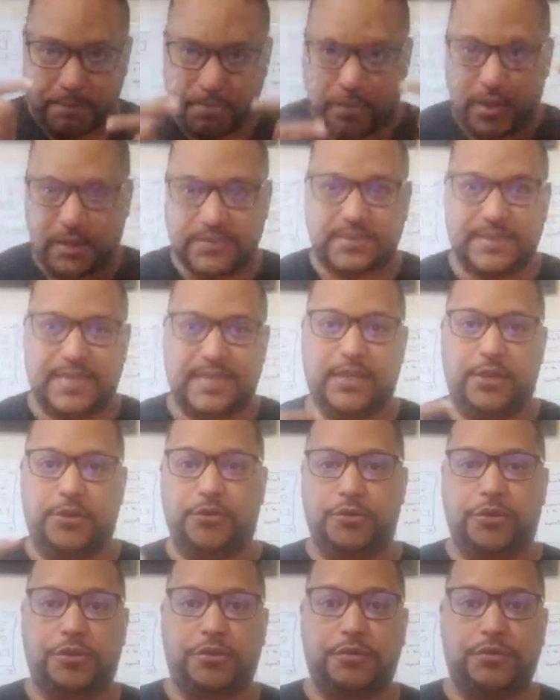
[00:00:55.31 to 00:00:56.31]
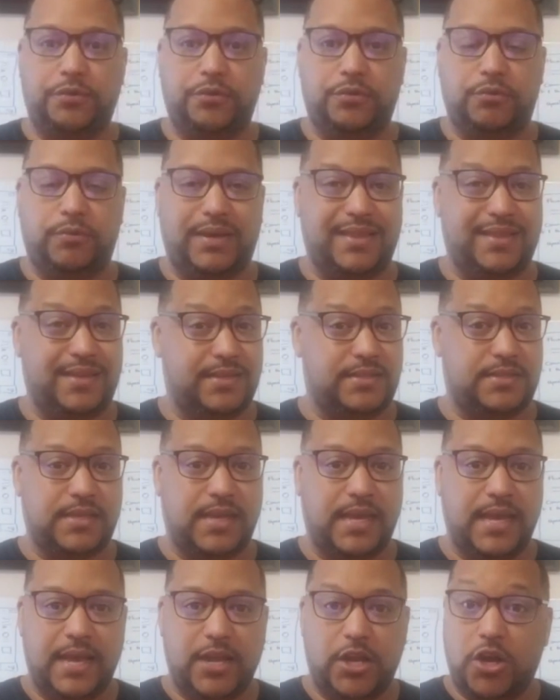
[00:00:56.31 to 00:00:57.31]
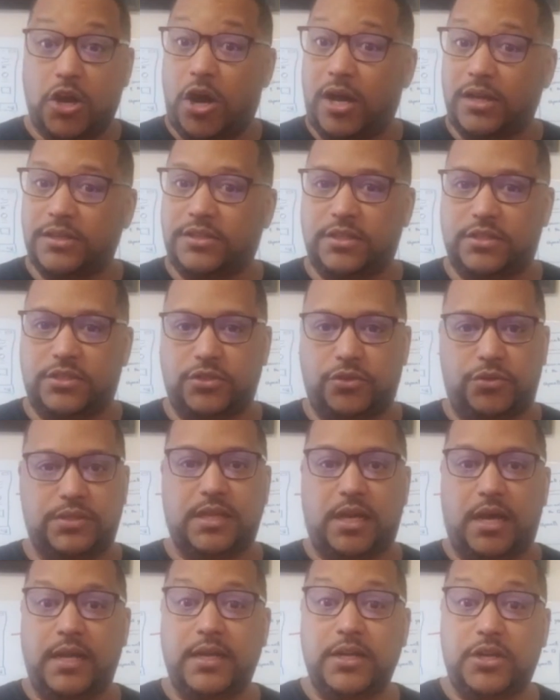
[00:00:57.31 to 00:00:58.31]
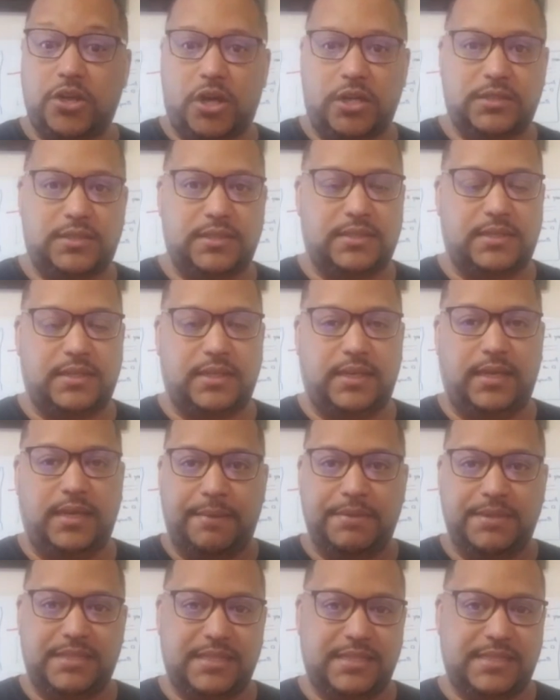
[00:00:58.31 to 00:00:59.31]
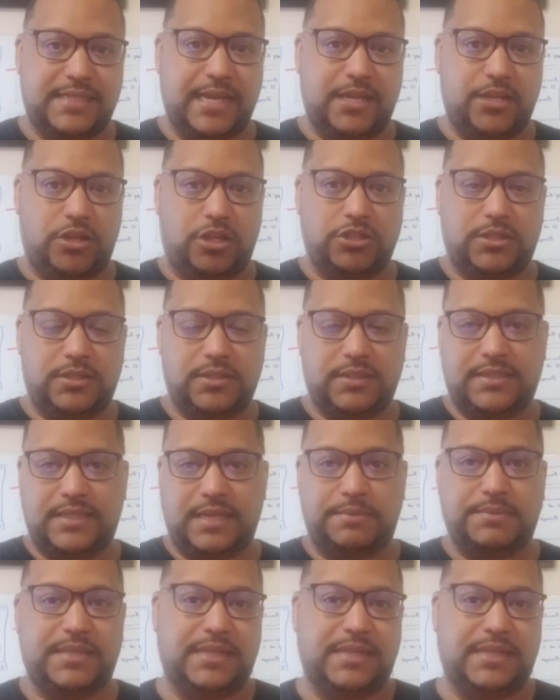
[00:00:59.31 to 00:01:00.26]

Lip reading: process that they go through, whether it's conscious or unconsciously, this is the psychological steps that